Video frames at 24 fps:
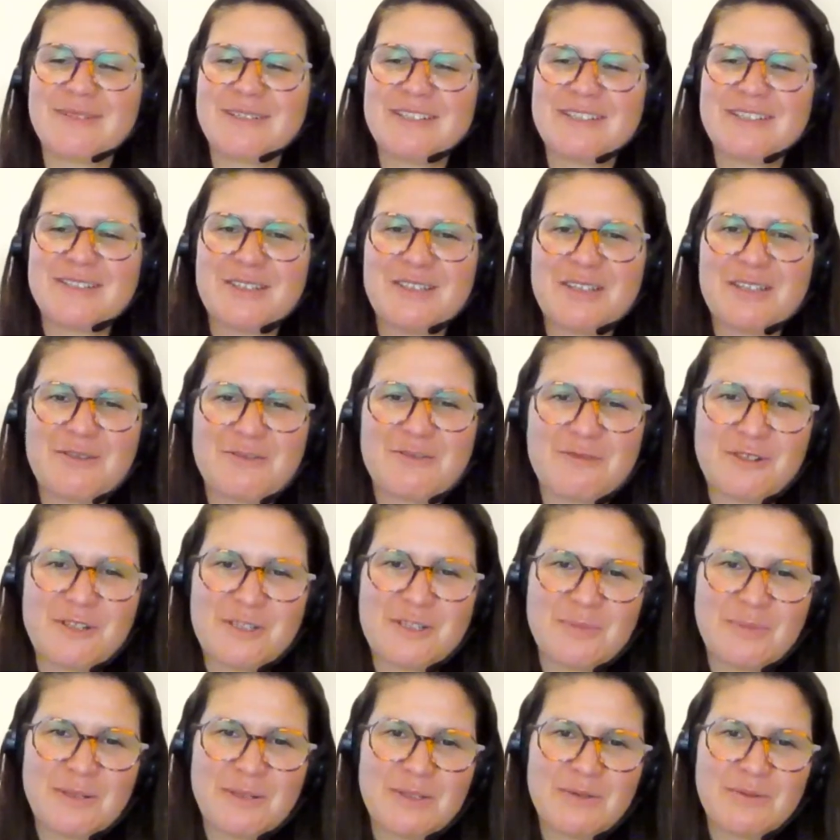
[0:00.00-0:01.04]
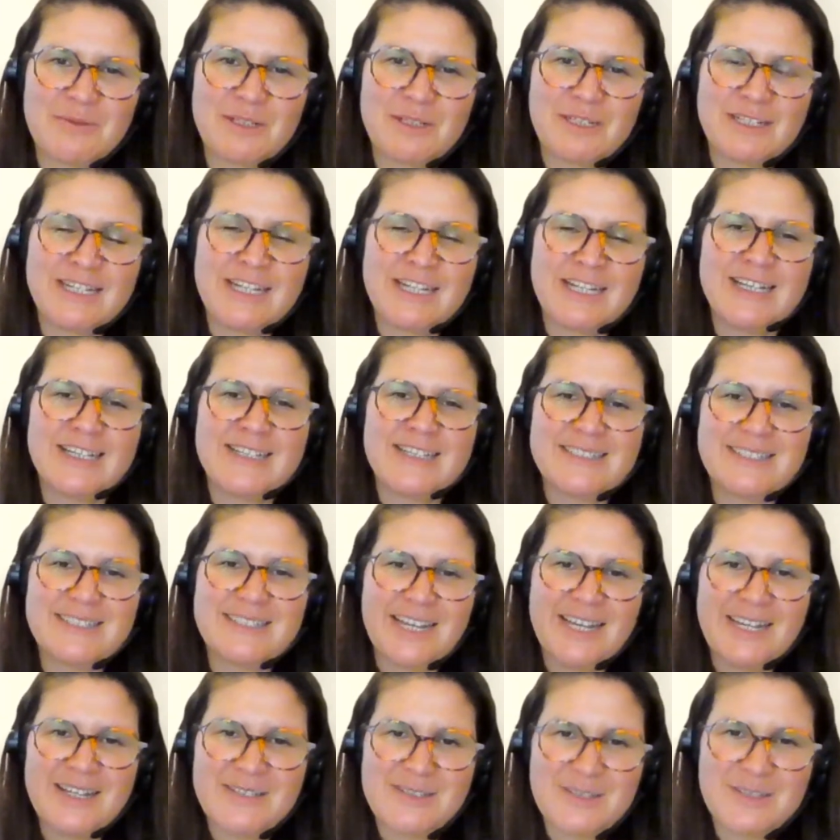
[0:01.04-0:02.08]
What is the difference between
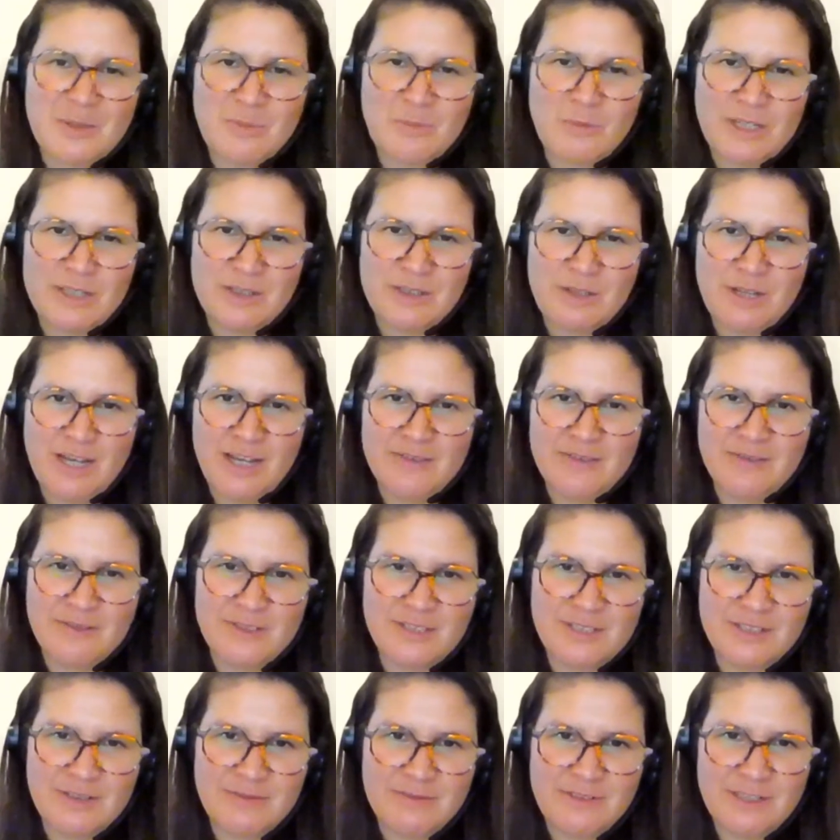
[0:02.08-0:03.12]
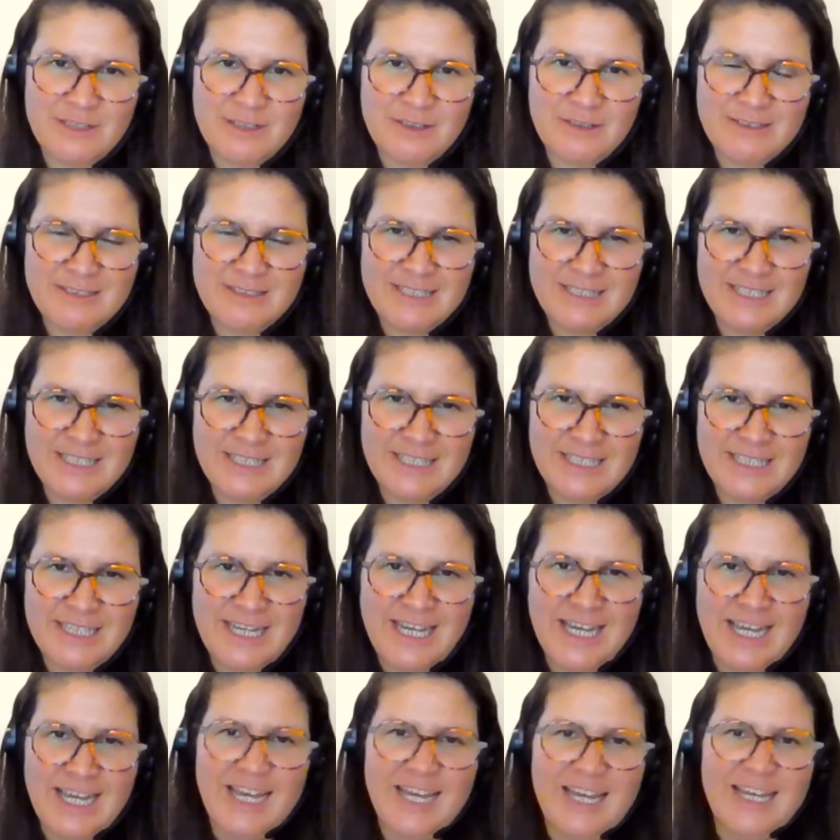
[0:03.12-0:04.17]
saying someone you have a difficulty
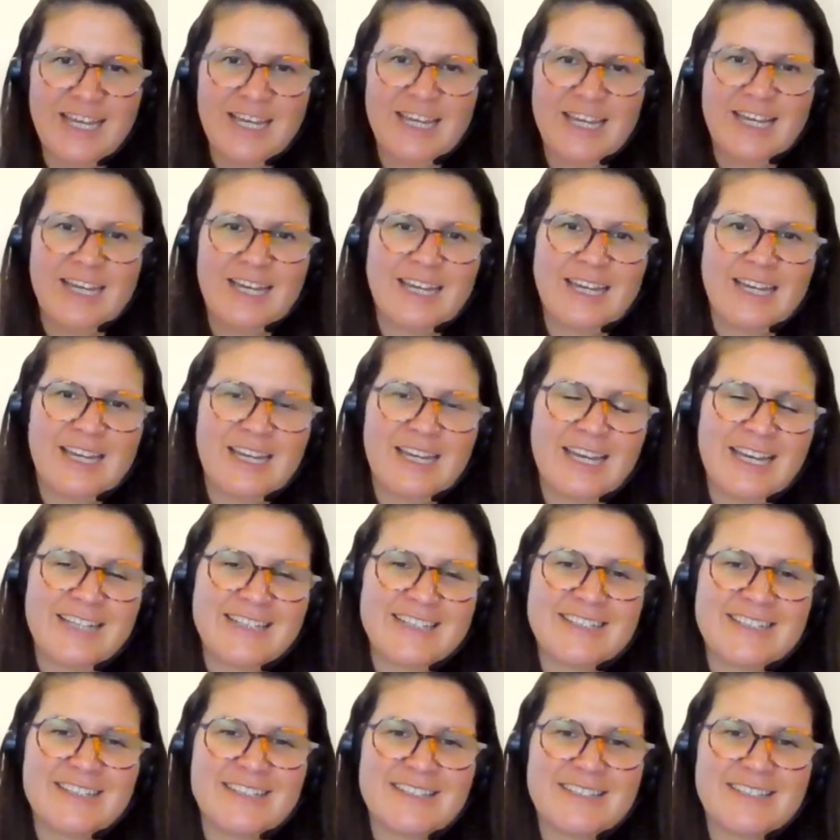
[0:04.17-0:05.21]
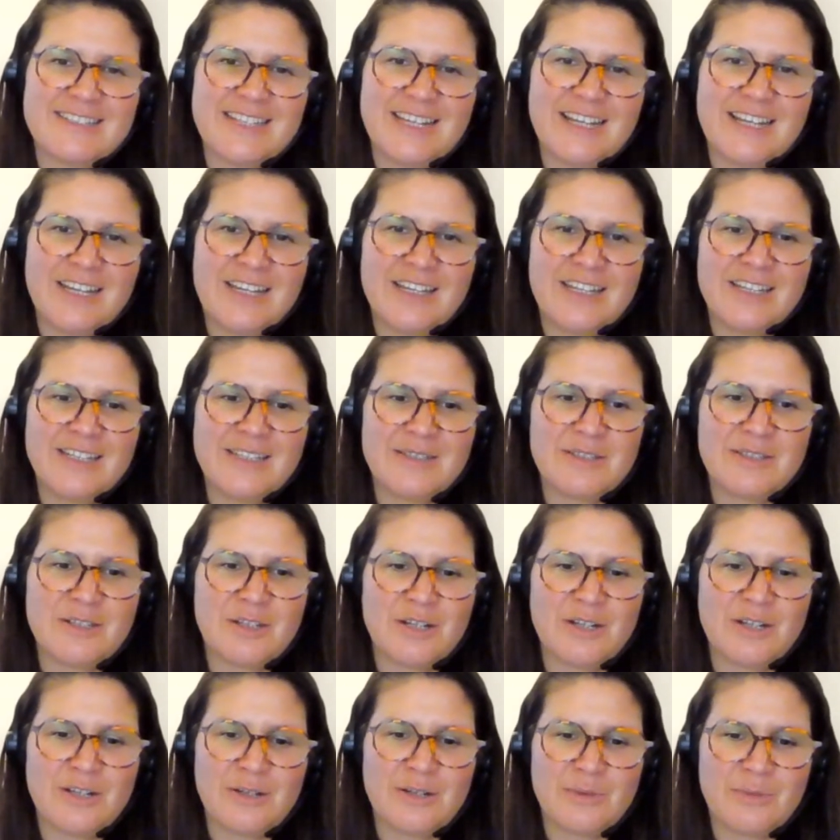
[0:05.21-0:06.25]
uh, and saying it
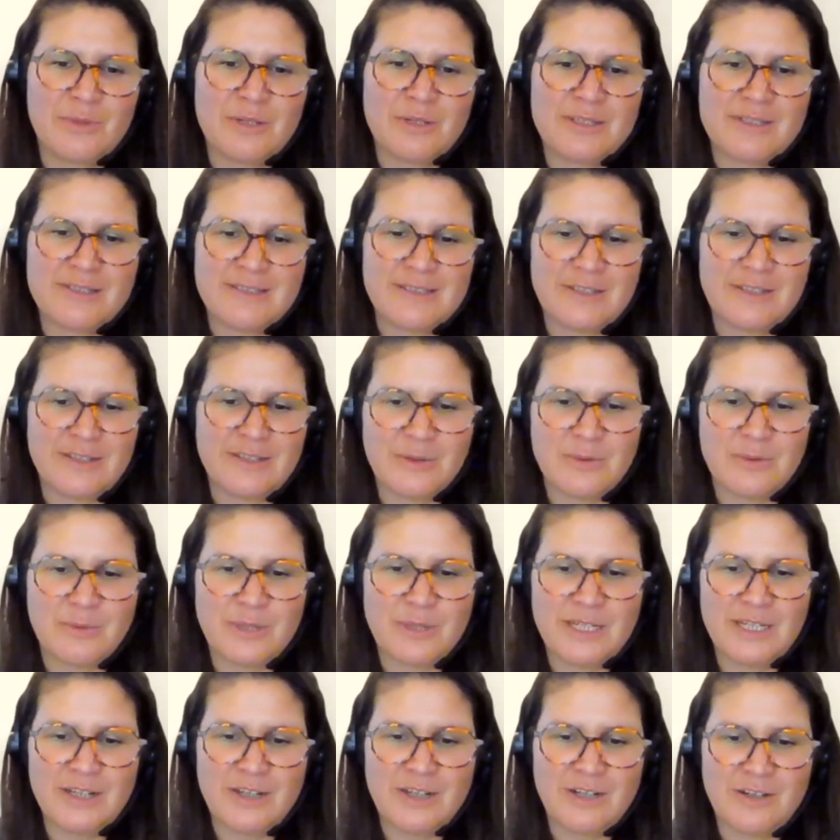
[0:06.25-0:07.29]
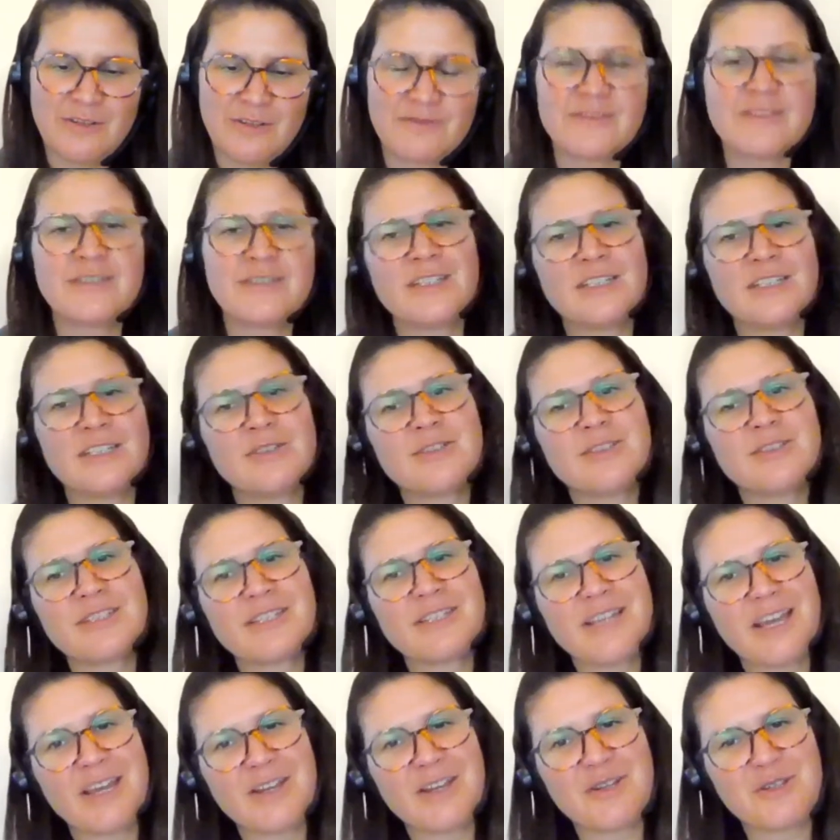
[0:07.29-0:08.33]
uh, with a will of
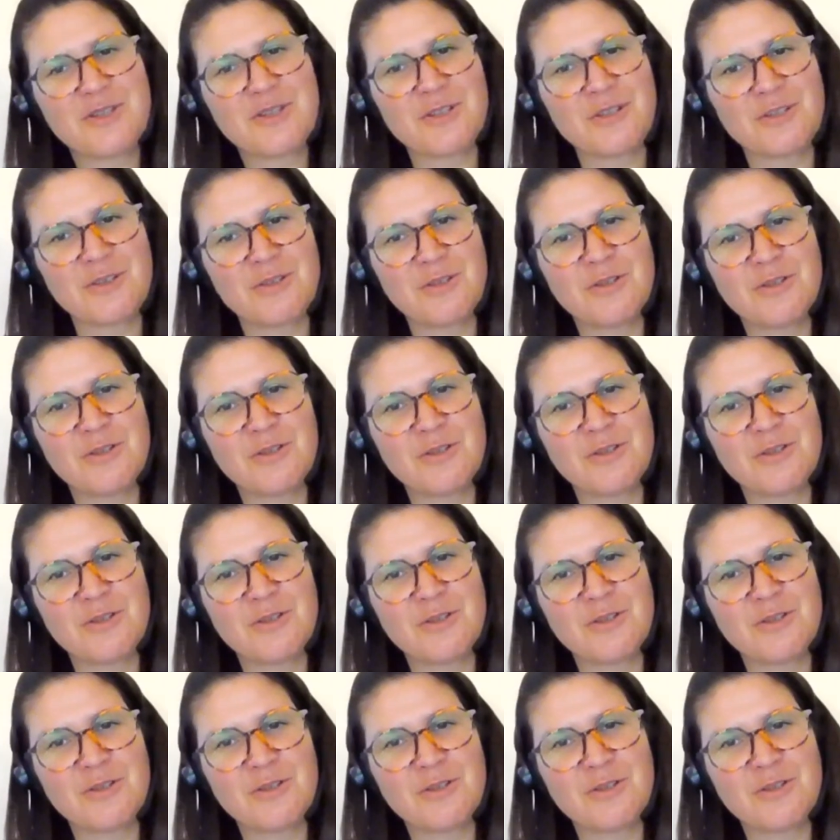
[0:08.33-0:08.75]
denunciation?